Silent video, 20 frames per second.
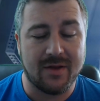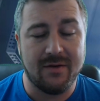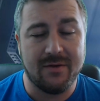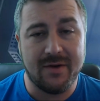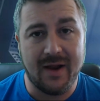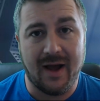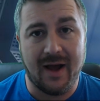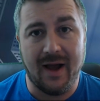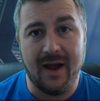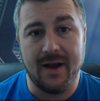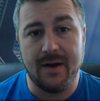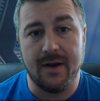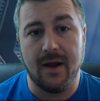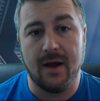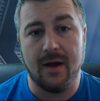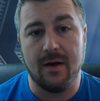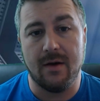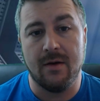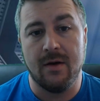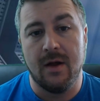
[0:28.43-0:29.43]
9
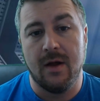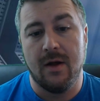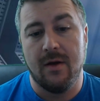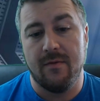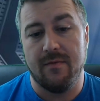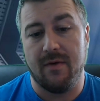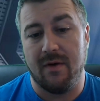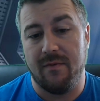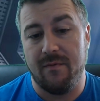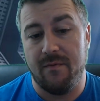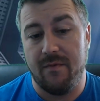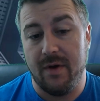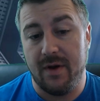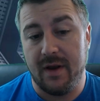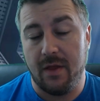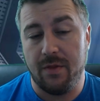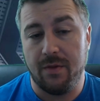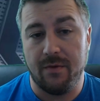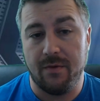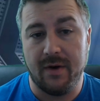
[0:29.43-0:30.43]
now for
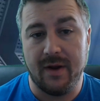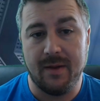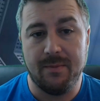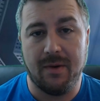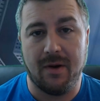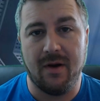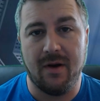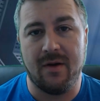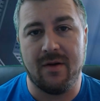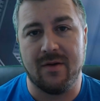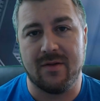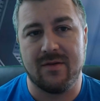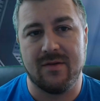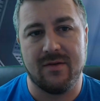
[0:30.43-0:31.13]
33 points.